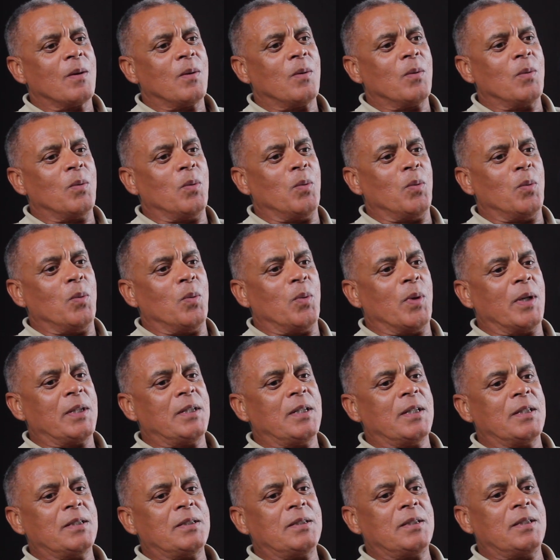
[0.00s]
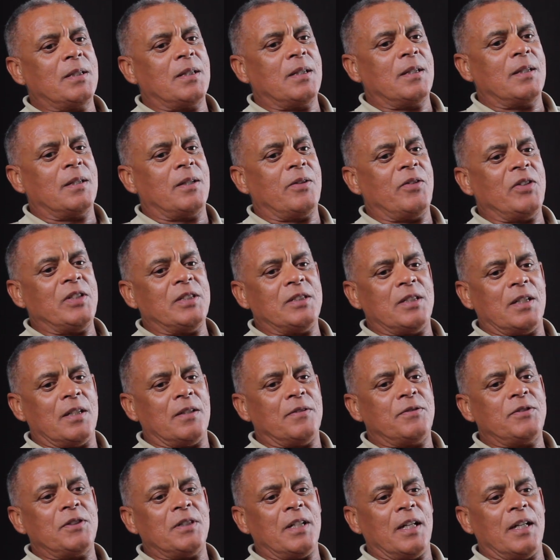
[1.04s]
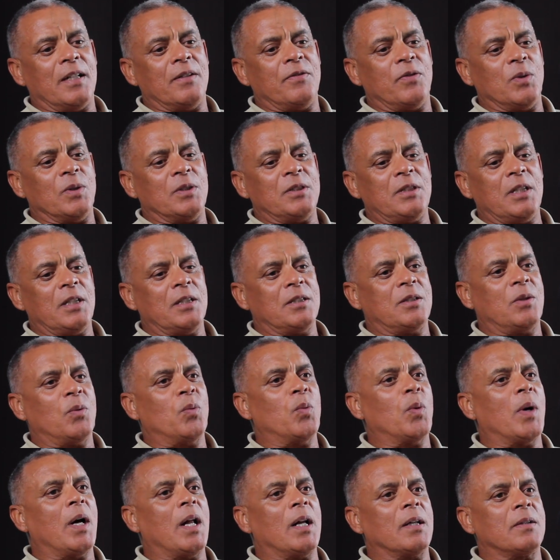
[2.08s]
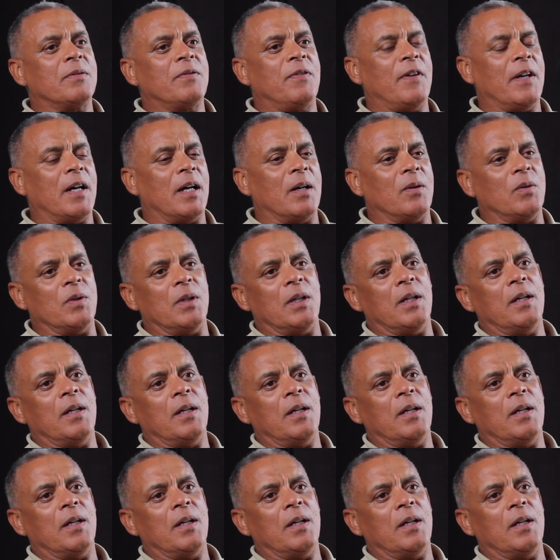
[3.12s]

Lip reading: what does the reserve stand for? It says wildflower.